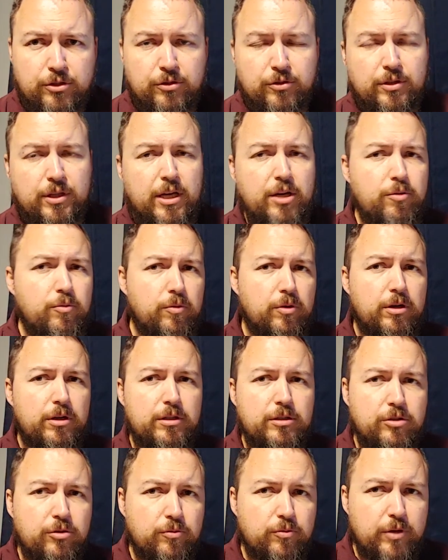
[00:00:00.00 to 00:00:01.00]
So they
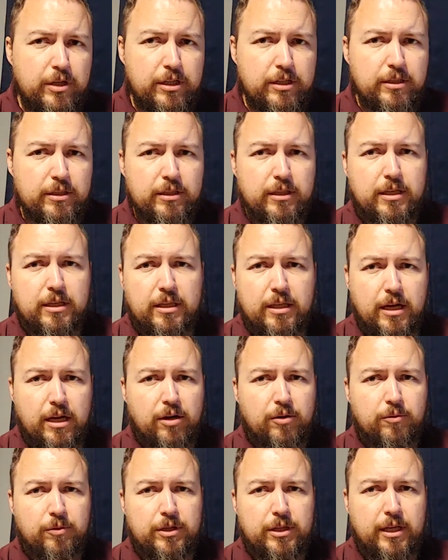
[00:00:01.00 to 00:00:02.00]
weren't originally
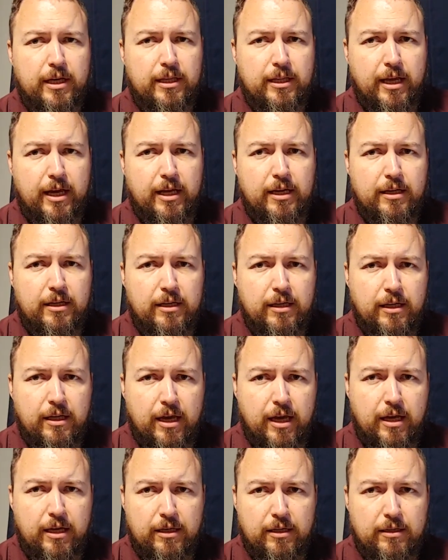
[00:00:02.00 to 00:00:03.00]
there when they landed in
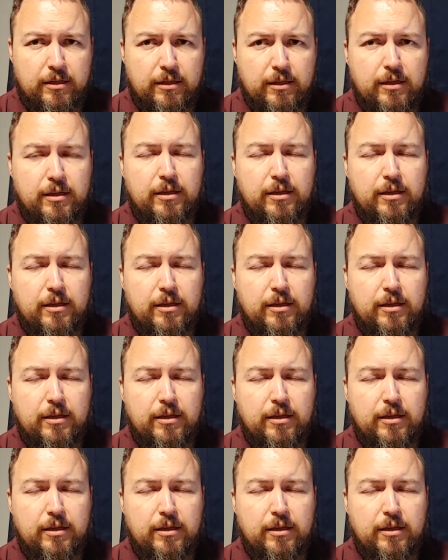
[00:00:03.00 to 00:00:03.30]
Canaan,